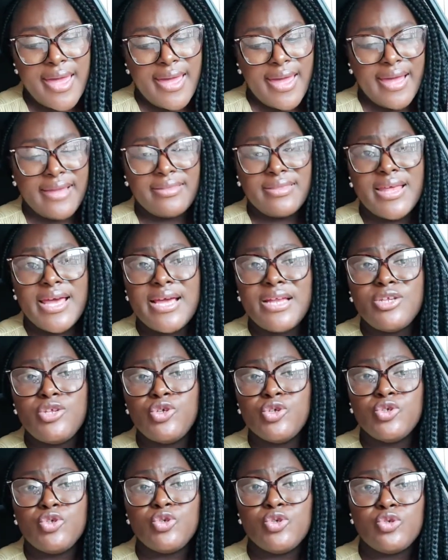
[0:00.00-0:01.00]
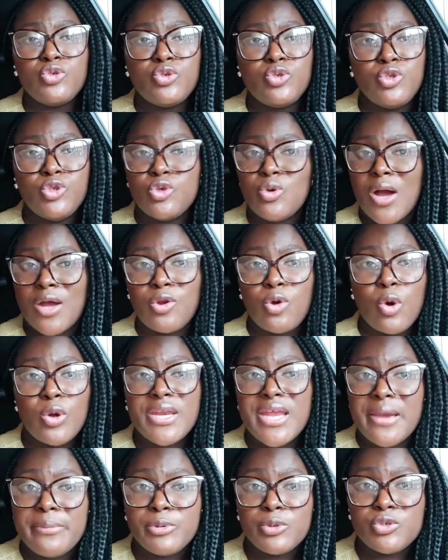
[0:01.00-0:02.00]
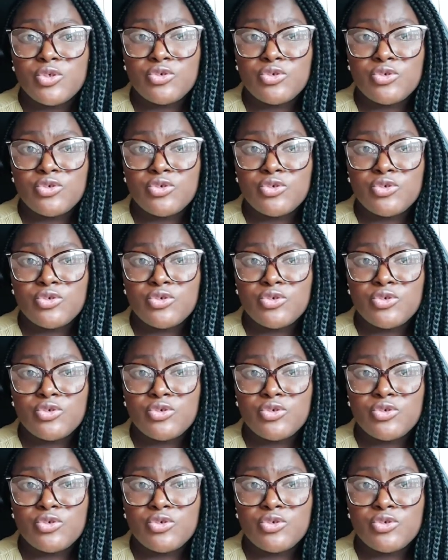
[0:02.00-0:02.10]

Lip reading: And then you are unable